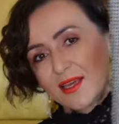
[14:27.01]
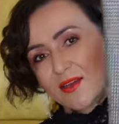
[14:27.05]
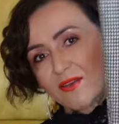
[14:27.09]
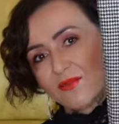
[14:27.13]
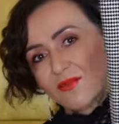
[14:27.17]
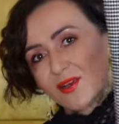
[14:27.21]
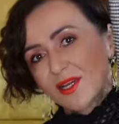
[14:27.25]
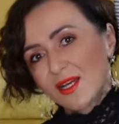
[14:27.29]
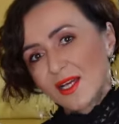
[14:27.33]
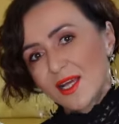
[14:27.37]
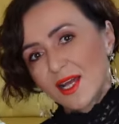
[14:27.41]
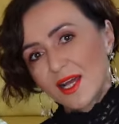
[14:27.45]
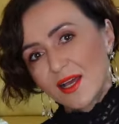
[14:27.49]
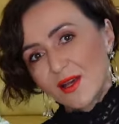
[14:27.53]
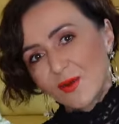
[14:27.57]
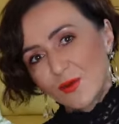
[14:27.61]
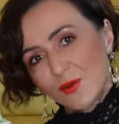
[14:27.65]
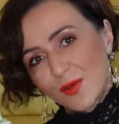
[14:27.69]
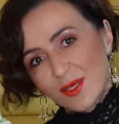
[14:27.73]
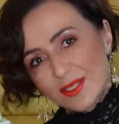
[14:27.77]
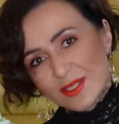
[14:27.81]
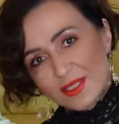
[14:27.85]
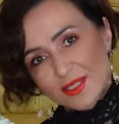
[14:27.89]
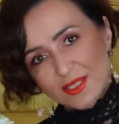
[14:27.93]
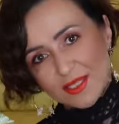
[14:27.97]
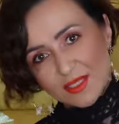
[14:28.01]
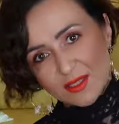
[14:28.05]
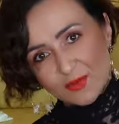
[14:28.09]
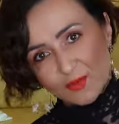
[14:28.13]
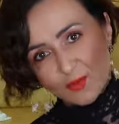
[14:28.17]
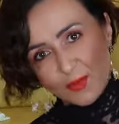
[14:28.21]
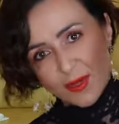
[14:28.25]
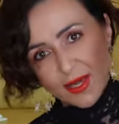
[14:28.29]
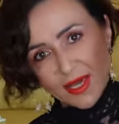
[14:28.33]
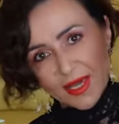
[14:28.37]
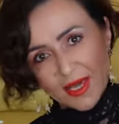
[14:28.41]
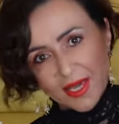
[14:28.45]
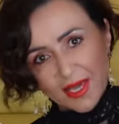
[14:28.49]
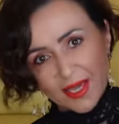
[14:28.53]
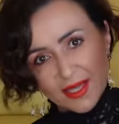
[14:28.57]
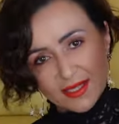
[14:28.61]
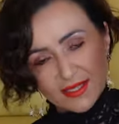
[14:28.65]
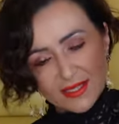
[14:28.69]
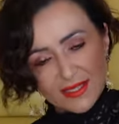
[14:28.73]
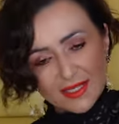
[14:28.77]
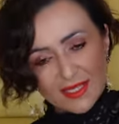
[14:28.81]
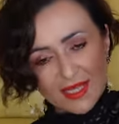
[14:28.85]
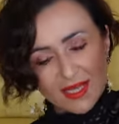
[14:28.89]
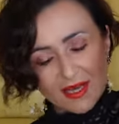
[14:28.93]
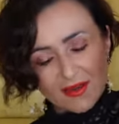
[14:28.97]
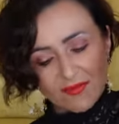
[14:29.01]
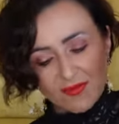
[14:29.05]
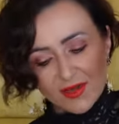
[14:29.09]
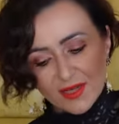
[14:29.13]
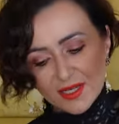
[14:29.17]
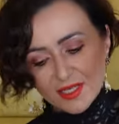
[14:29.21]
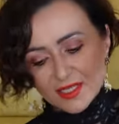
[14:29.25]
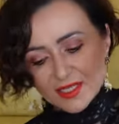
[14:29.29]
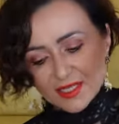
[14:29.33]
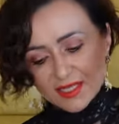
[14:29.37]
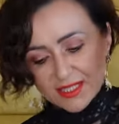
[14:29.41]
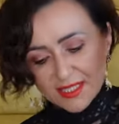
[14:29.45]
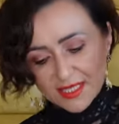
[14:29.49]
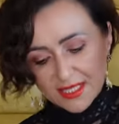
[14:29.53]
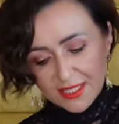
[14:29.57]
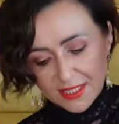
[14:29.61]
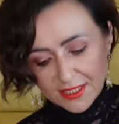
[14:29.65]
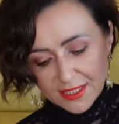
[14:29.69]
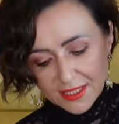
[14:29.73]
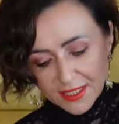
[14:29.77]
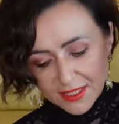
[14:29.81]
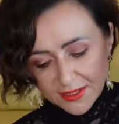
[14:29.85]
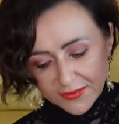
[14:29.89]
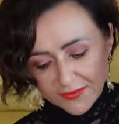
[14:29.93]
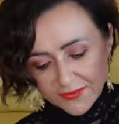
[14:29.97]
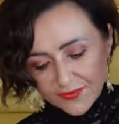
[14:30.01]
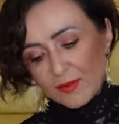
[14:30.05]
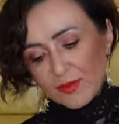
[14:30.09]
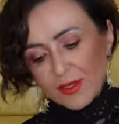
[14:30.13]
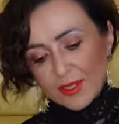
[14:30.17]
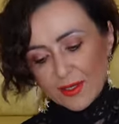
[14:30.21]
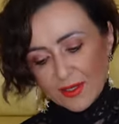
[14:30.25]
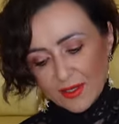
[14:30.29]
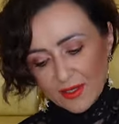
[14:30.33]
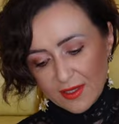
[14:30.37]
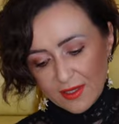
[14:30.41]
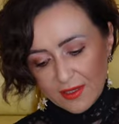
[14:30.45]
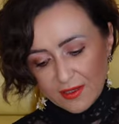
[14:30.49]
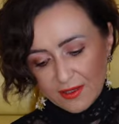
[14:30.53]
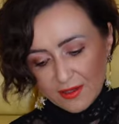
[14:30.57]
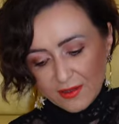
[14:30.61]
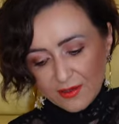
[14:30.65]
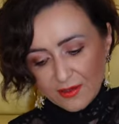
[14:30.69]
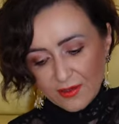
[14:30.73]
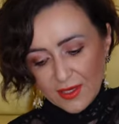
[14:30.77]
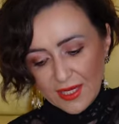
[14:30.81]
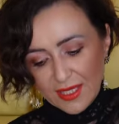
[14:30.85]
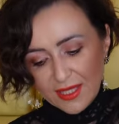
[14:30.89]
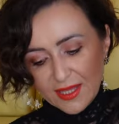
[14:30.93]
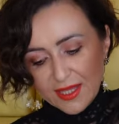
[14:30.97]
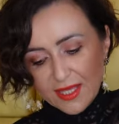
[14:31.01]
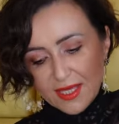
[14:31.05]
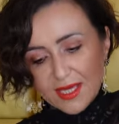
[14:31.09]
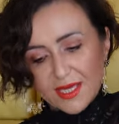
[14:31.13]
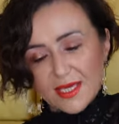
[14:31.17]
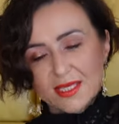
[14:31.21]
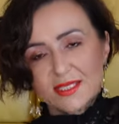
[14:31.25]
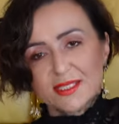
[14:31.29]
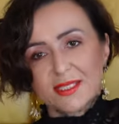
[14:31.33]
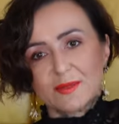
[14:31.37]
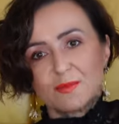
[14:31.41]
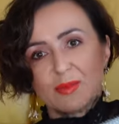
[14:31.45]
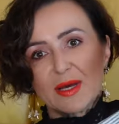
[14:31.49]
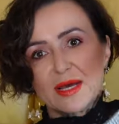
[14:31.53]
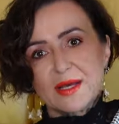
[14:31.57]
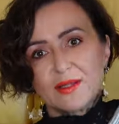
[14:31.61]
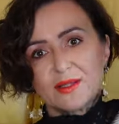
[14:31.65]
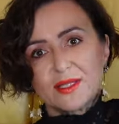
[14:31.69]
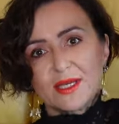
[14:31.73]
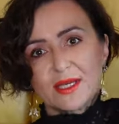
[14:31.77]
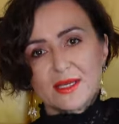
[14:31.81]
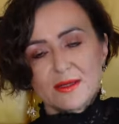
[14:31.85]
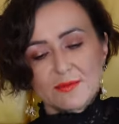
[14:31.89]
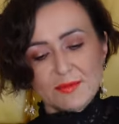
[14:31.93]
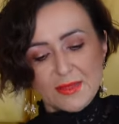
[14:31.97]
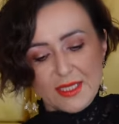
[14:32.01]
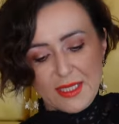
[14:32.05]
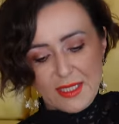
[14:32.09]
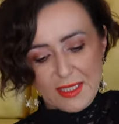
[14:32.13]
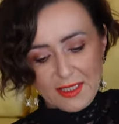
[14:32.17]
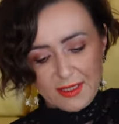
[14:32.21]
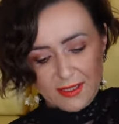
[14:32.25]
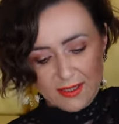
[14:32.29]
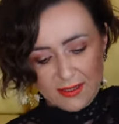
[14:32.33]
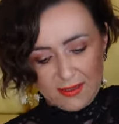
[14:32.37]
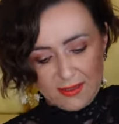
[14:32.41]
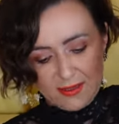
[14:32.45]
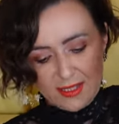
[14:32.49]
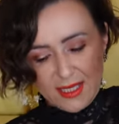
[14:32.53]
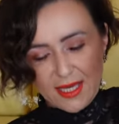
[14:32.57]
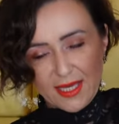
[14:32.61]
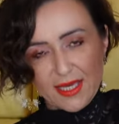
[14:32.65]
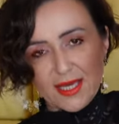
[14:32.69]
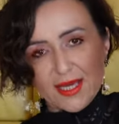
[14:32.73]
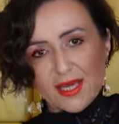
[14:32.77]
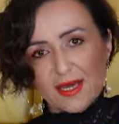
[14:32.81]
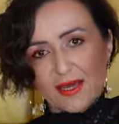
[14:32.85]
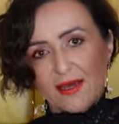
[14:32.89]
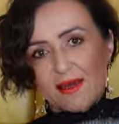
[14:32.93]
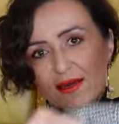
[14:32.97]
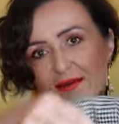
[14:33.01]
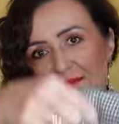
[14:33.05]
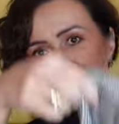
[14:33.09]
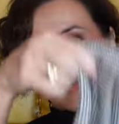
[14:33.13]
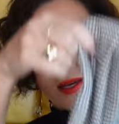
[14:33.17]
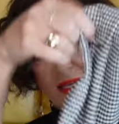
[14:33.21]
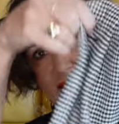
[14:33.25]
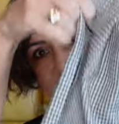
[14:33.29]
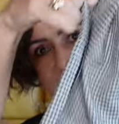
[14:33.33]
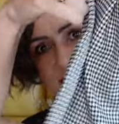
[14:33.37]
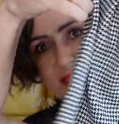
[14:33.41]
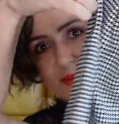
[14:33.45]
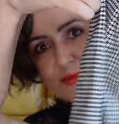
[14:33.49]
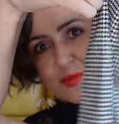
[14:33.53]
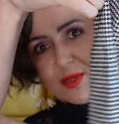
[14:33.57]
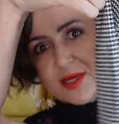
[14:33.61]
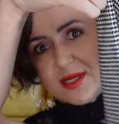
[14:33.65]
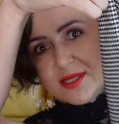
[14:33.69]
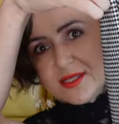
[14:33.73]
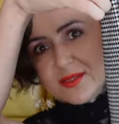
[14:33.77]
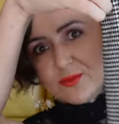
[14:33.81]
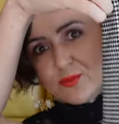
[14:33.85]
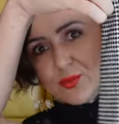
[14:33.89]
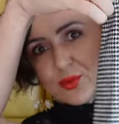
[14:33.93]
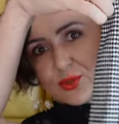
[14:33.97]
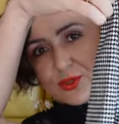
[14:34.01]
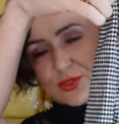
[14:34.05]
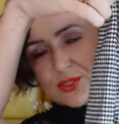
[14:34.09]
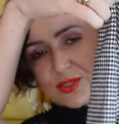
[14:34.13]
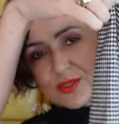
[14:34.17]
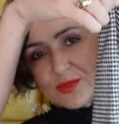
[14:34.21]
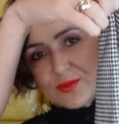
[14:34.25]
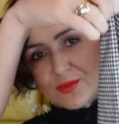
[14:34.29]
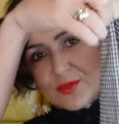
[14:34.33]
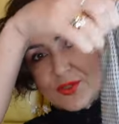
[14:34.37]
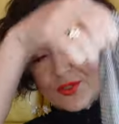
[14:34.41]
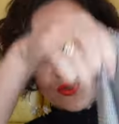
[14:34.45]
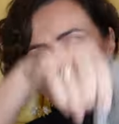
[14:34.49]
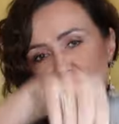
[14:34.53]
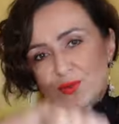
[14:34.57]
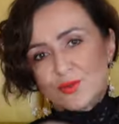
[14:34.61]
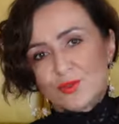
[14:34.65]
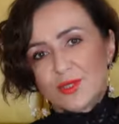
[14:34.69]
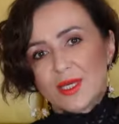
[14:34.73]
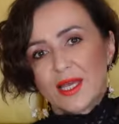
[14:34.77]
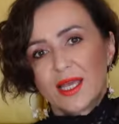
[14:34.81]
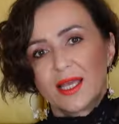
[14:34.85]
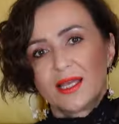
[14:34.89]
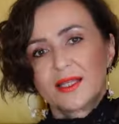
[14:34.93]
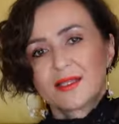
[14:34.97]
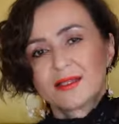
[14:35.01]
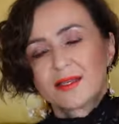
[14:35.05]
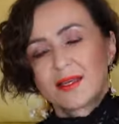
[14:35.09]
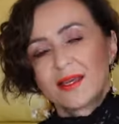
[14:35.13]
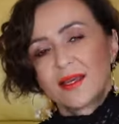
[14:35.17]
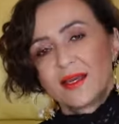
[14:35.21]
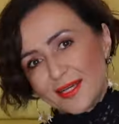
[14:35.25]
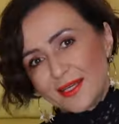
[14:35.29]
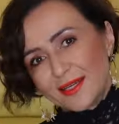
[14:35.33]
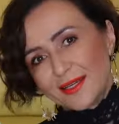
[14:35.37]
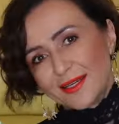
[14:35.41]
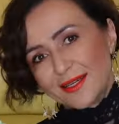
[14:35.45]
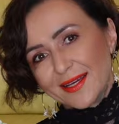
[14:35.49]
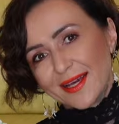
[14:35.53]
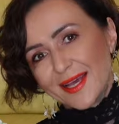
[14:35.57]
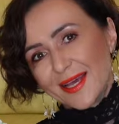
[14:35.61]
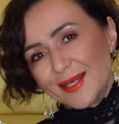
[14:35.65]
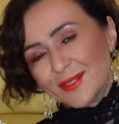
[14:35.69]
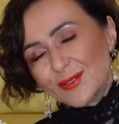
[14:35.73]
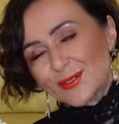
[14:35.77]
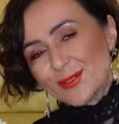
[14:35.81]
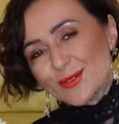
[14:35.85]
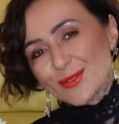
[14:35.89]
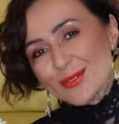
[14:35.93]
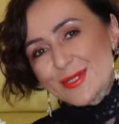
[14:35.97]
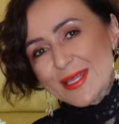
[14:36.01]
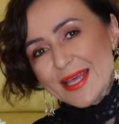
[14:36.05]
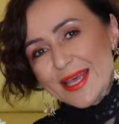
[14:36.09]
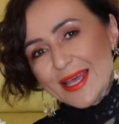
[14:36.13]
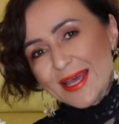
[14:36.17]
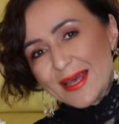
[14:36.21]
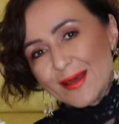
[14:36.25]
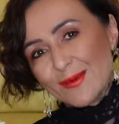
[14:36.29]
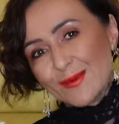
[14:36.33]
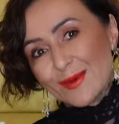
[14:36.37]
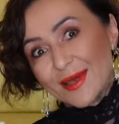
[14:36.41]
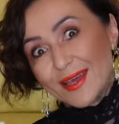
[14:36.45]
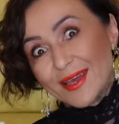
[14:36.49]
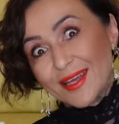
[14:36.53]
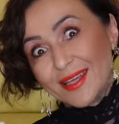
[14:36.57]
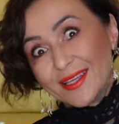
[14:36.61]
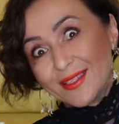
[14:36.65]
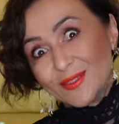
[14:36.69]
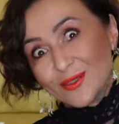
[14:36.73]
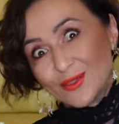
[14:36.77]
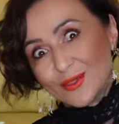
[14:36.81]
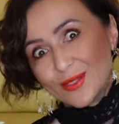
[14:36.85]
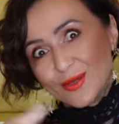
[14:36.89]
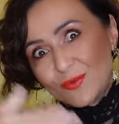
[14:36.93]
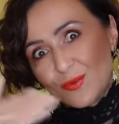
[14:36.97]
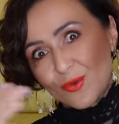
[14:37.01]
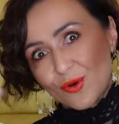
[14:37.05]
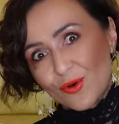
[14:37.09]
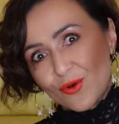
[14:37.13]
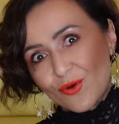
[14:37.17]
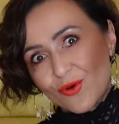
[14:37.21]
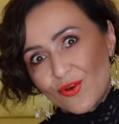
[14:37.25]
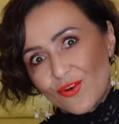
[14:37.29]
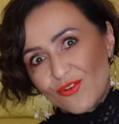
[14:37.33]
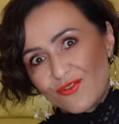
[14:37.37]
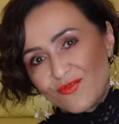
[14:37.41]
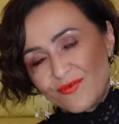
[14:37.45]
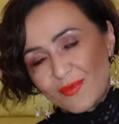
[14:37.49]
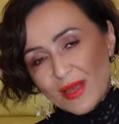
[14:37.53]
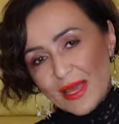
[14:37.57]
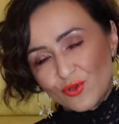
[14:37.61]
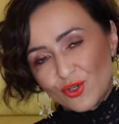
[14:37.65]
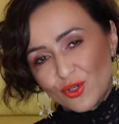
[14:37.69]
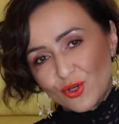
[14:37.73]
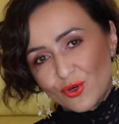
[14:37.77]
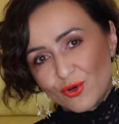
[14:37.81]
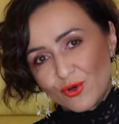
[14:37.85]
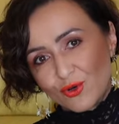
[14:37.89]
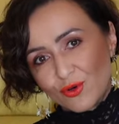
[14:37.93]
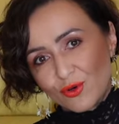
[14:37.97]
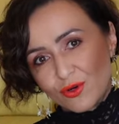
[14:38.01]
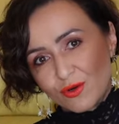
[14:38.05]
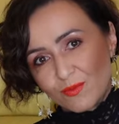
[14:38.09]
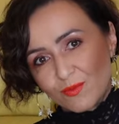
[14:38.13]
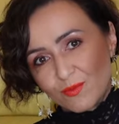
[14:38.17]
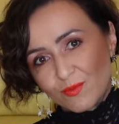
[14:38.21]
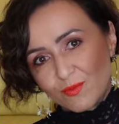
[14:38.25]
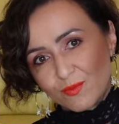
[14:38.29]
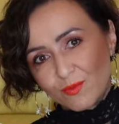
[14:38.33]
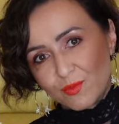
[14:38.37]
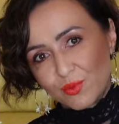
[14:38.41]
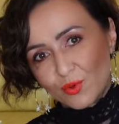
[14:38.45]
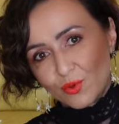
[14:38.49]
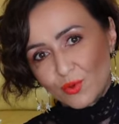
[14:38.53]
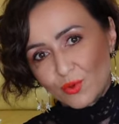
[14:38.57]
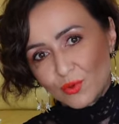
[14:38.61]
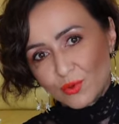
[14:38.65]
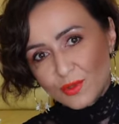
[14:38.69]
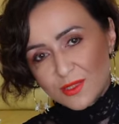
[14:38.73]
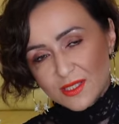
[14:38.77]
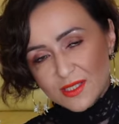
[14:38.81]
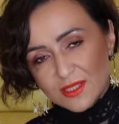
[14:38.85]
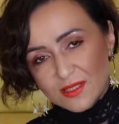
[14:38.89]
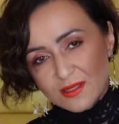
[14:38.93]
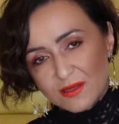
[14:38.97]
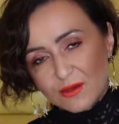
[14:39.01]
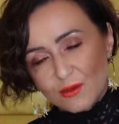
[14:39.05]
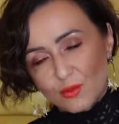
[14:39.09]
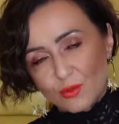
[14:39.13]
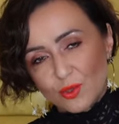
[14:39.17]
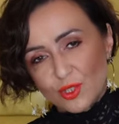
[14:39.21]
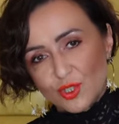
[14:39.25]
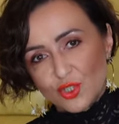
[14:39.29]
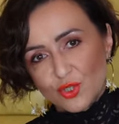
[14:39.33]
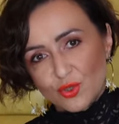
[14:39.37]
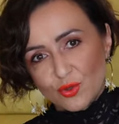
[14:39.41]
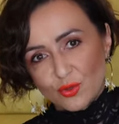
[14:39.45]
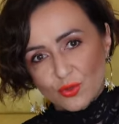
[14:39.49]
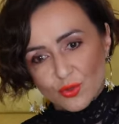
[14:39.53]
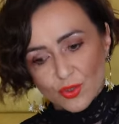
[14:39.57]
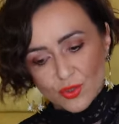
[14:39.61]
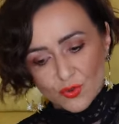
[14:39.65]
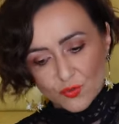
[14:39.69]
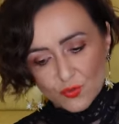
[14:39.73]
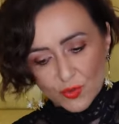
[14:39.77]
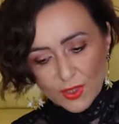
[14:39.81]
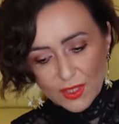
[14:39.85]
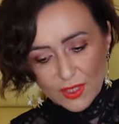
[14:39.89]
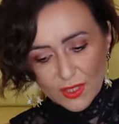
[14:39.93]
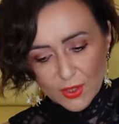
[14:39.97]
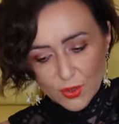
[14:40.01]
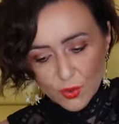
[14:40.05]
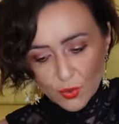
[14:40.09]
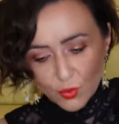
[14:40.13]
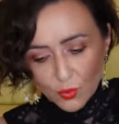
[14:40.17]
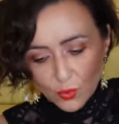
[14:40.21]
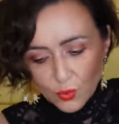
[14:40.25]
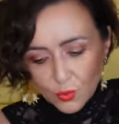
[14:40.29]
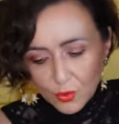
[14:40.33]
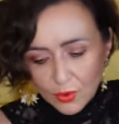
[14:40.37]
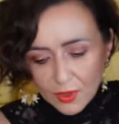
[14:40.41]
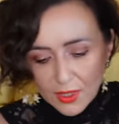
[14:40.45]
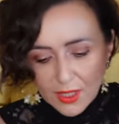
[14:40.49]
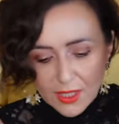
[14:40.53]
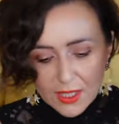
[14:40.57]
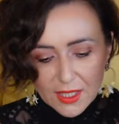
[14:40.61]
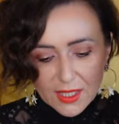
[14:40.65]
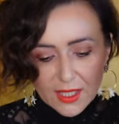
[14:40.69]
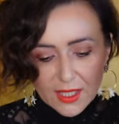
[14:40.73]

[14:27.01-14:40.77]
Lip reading: Very high-waisted pants, they are very skinny. The great thing is about them that they have a zipper at the bottom, so you can undo them and do them over your boots, which looks really cool.